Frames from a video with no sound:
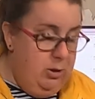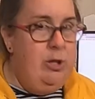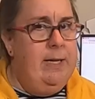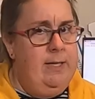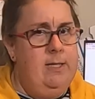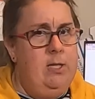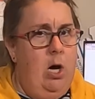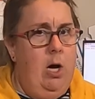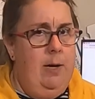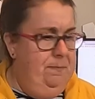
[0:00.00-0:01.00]

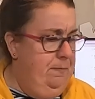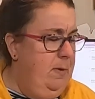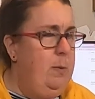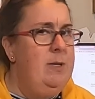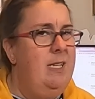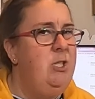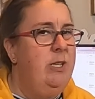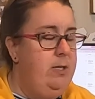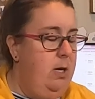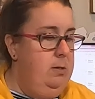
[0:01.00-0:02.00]
Jigsaw. I want to say
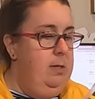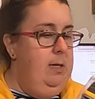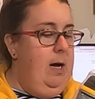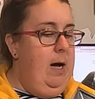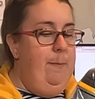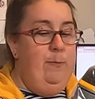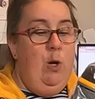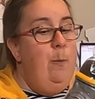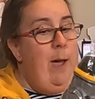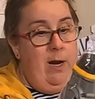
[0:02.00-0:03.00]
Jigsaw.
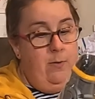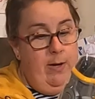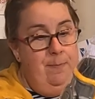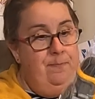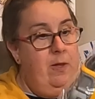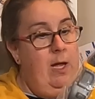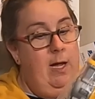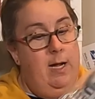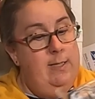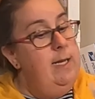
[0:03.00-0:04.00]
No battery,
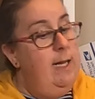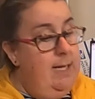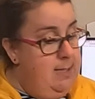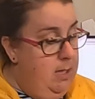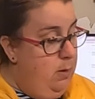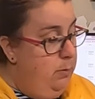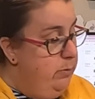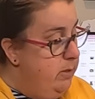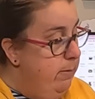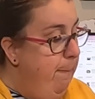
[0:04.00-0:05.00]
and it is
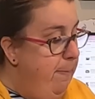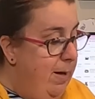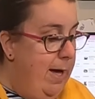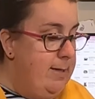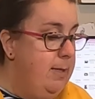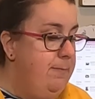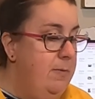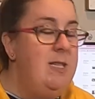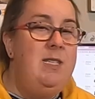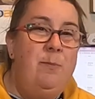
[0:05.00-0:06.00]
used, but
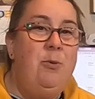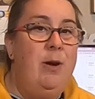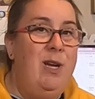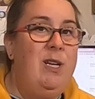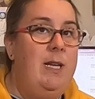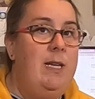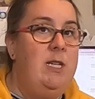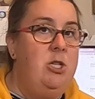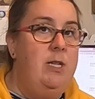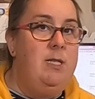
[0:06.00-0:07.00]
it's in pretty good
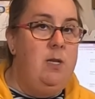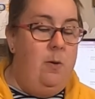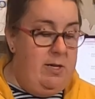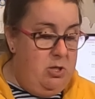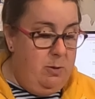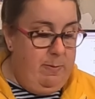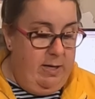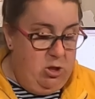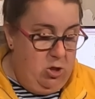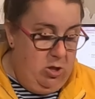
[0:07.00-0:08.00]
condition. So I took
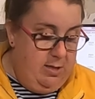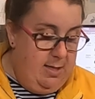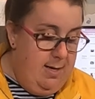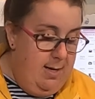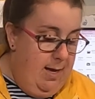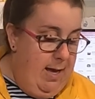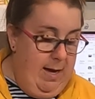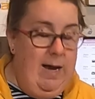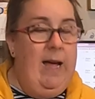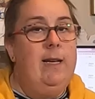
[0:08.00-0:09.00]
pictures,
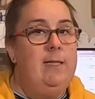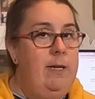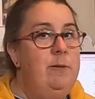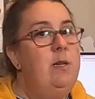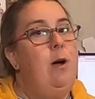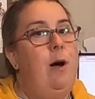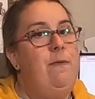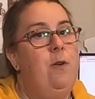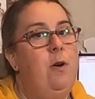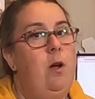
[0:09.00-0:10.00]
and I accepted an
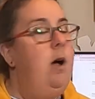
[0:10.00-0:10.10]
offer